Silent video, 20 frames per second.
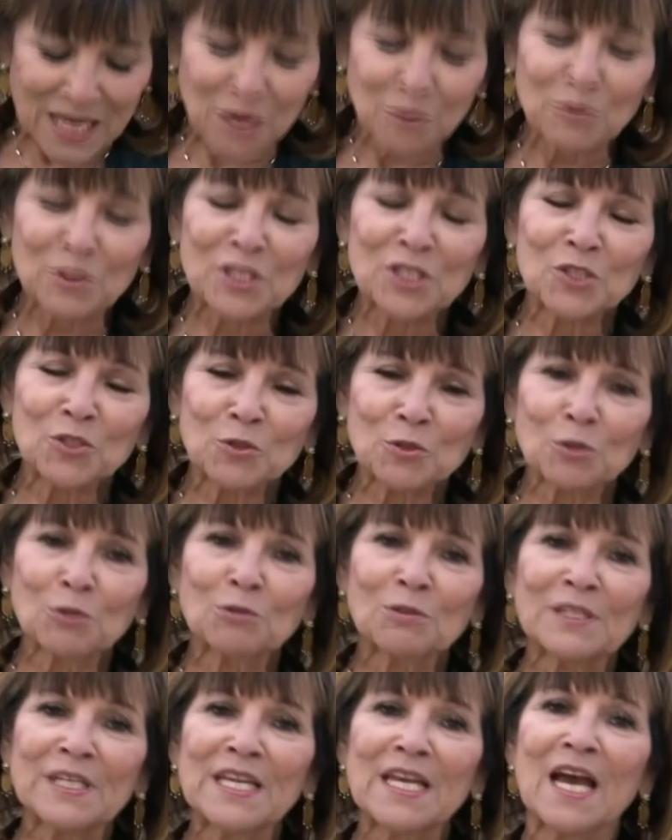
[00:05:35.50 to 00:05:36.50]
It was
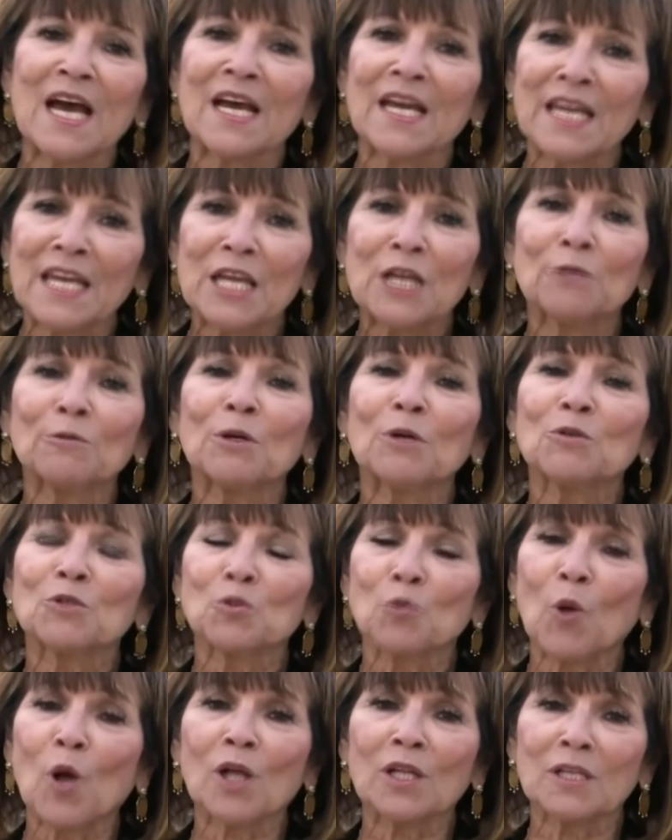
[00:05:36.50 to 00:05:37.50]
truly a hero's
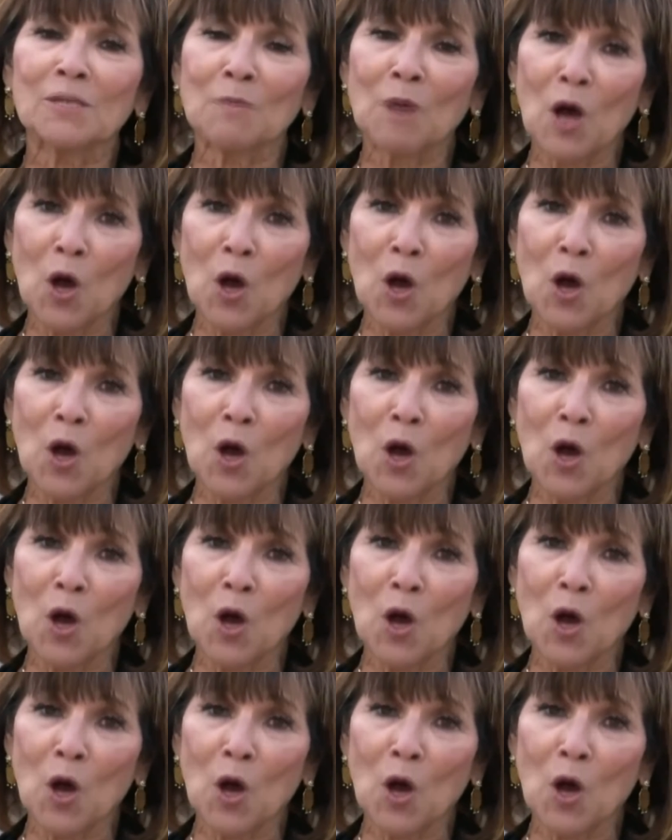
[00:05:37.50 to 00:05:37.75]
welcome